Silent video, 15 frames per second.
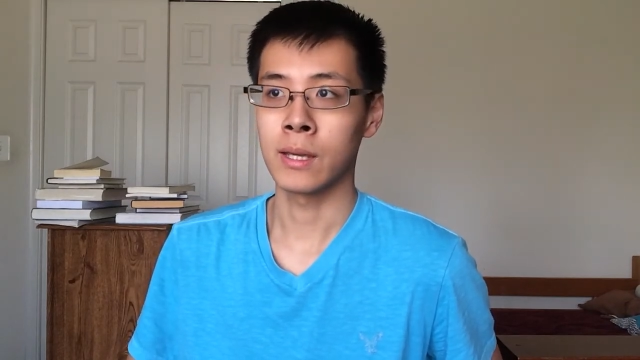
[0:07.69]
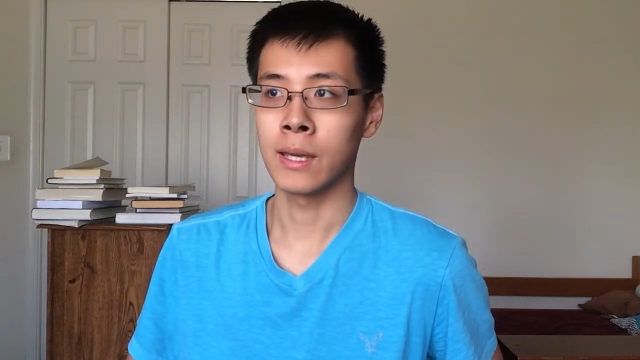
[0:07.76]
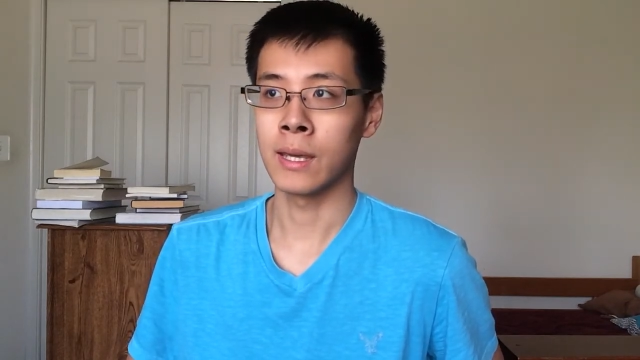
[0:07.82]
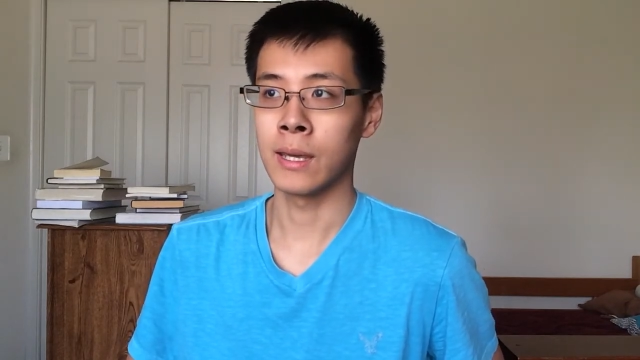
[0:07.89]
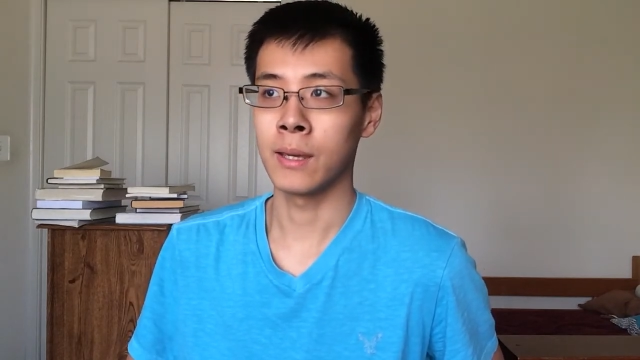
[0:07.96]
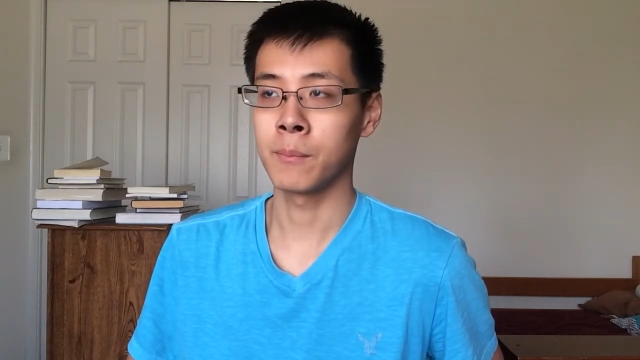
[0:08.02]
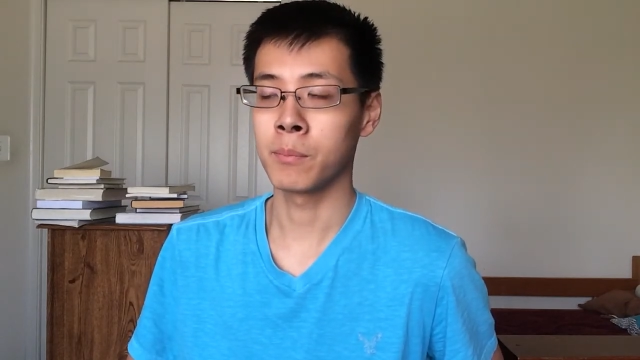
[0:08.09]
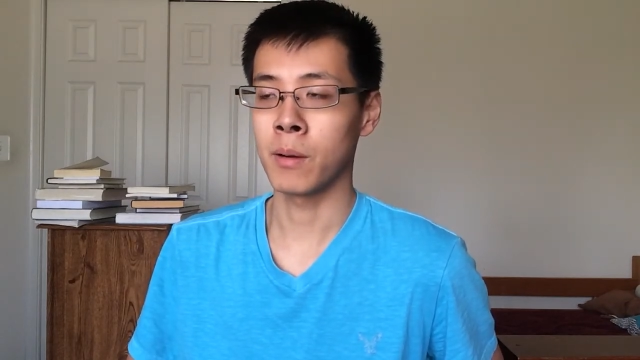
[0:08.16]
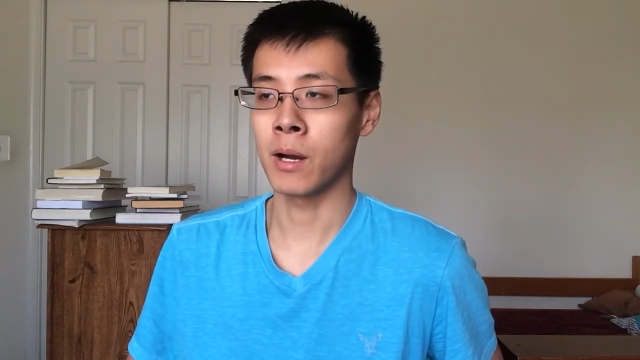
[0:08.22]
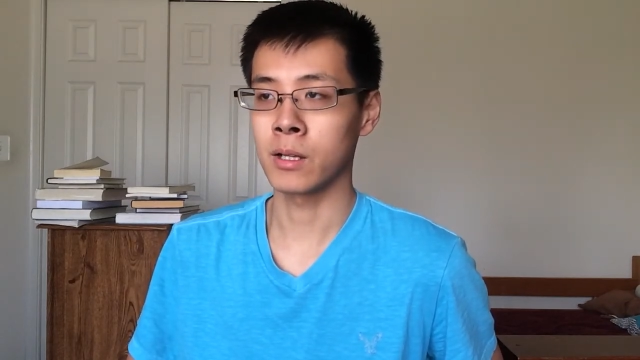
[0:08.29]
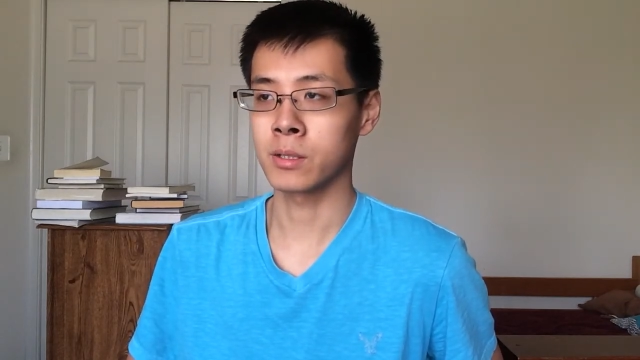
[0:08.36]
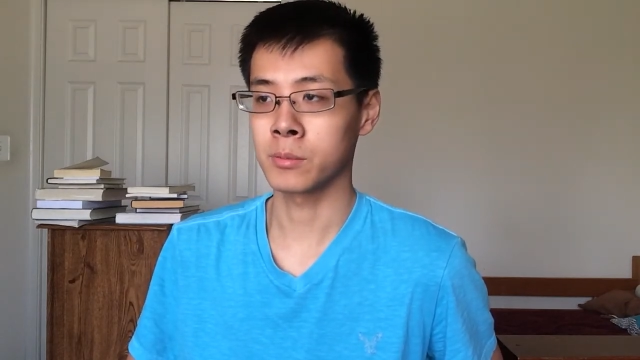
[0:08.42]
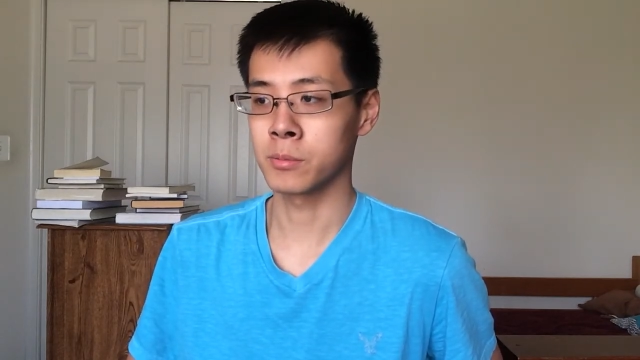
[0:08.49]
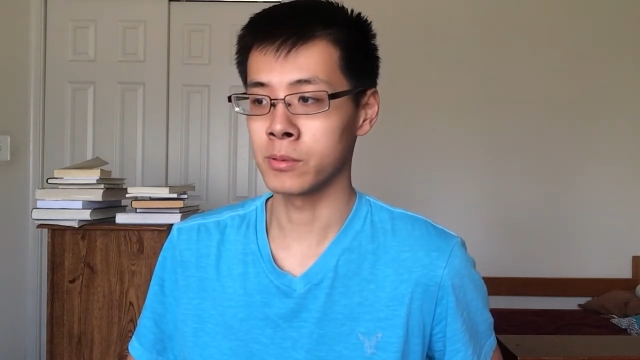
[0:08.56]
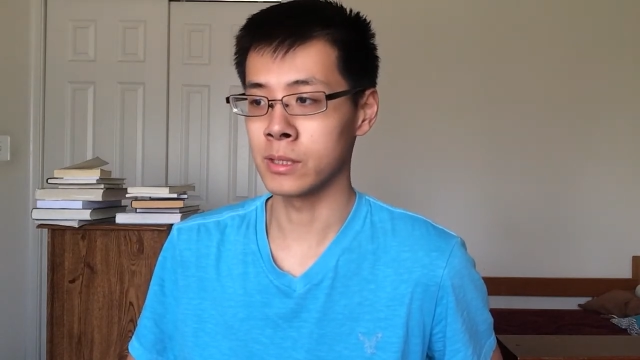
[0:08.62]
and
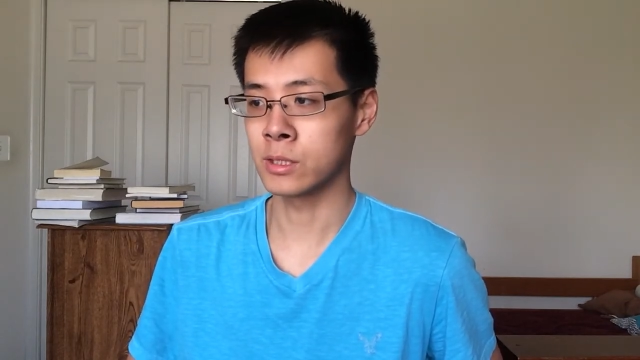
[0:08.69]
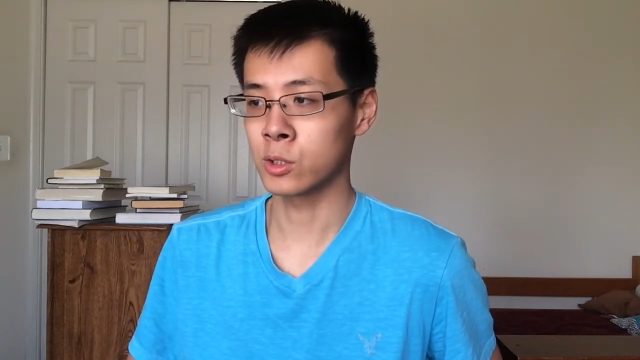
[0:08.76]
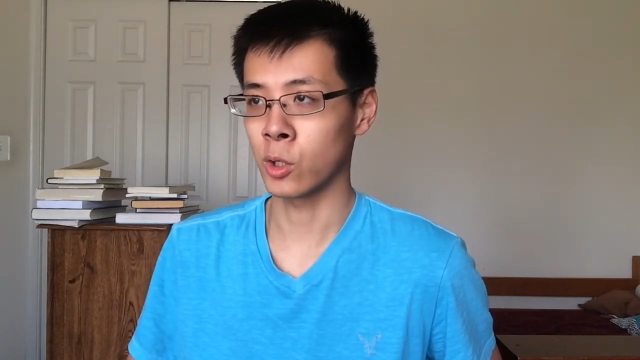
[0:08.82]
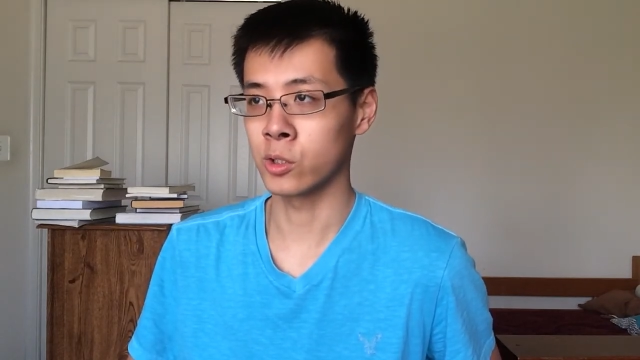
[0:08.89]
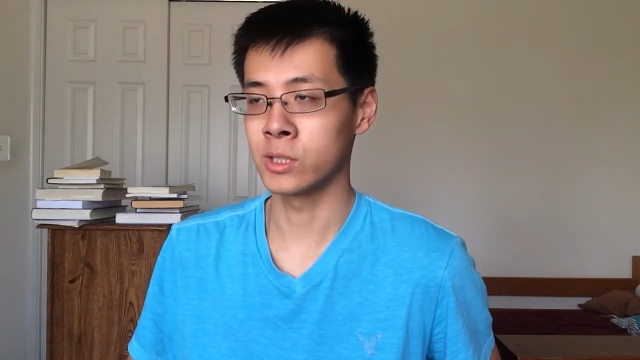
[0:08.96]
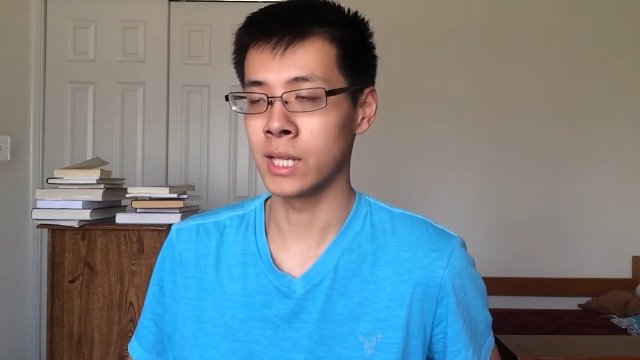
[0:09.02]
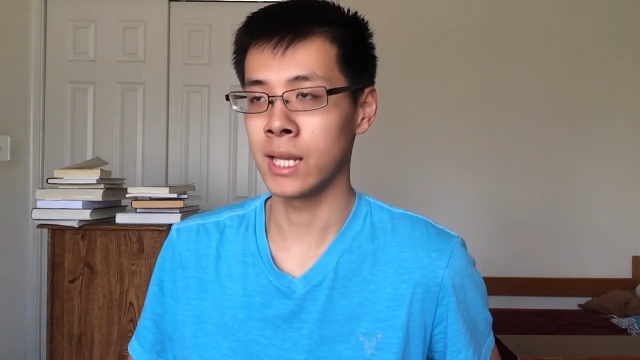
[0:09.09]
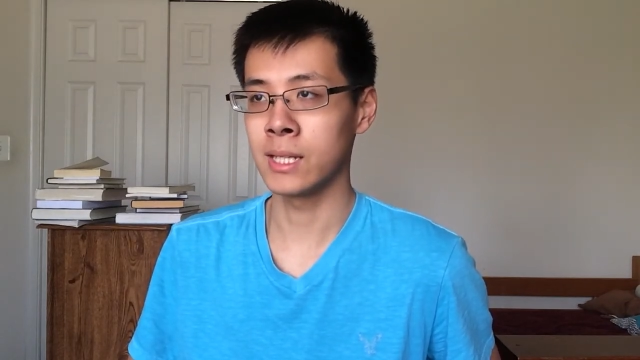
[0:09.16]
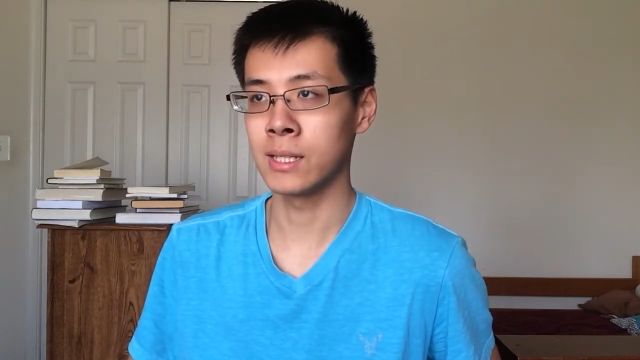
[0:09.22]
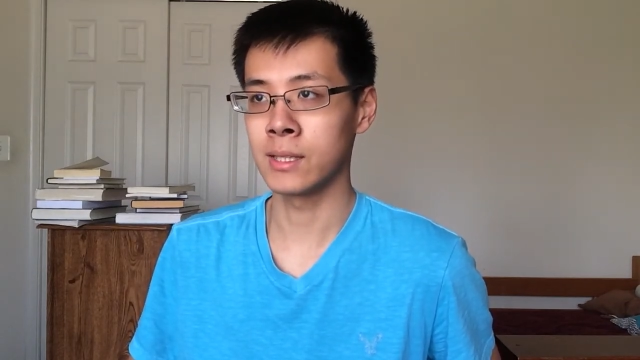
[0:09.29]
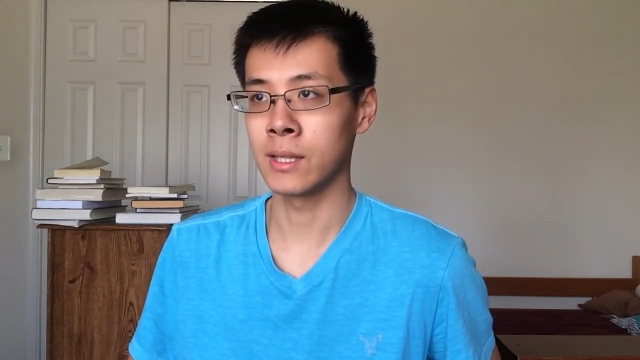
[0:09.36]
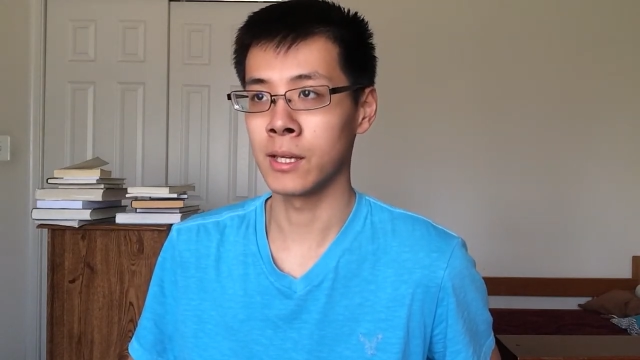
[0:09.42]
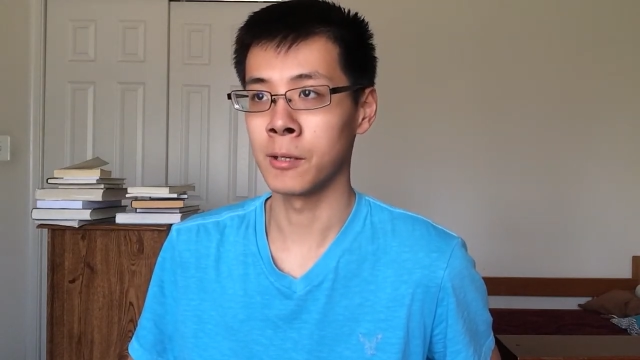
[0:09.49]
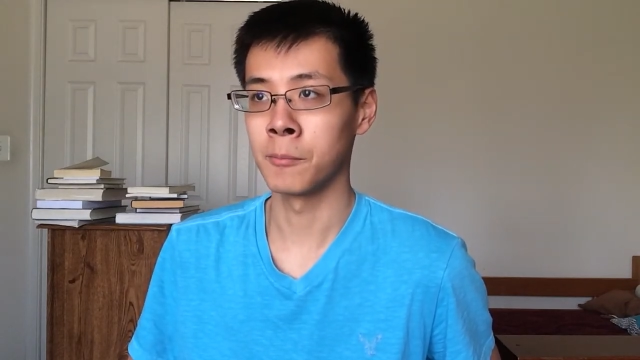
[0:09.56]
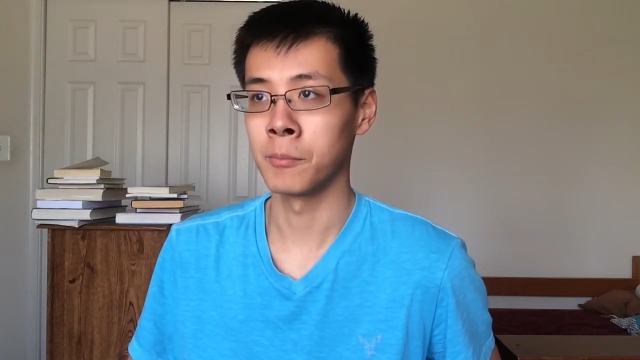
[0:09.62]
possibly start dating
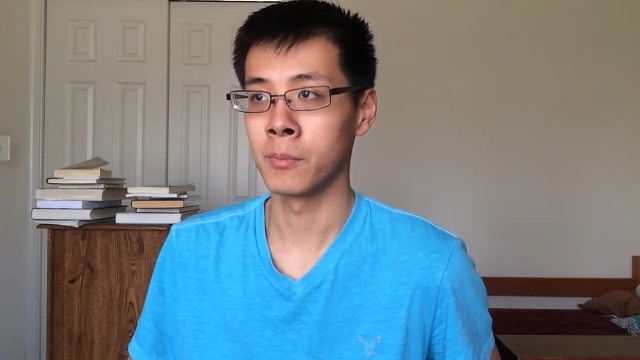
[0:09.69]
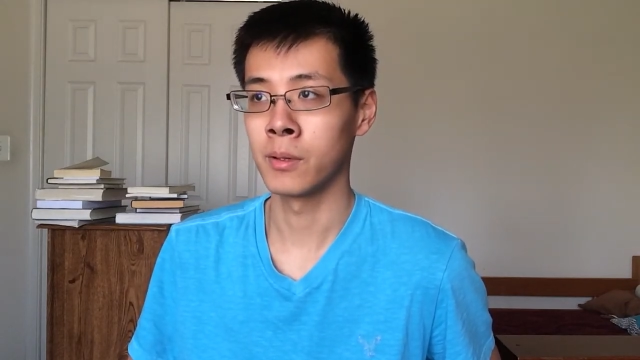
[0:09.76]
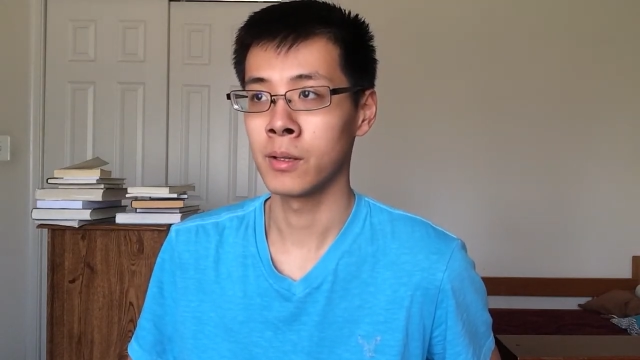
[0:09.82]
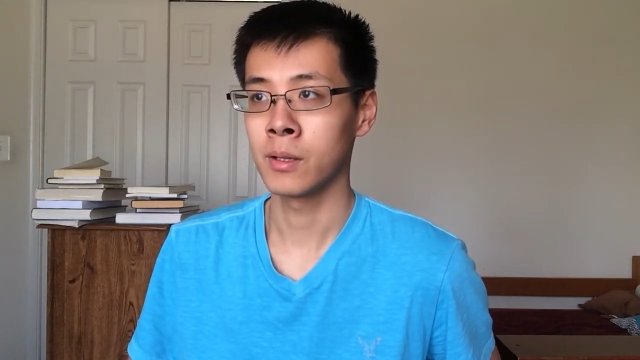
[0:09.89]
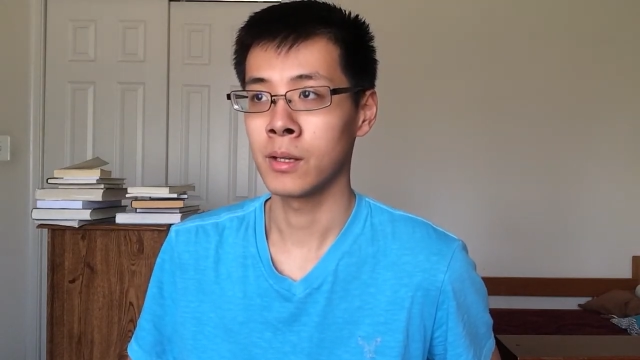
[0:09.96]
them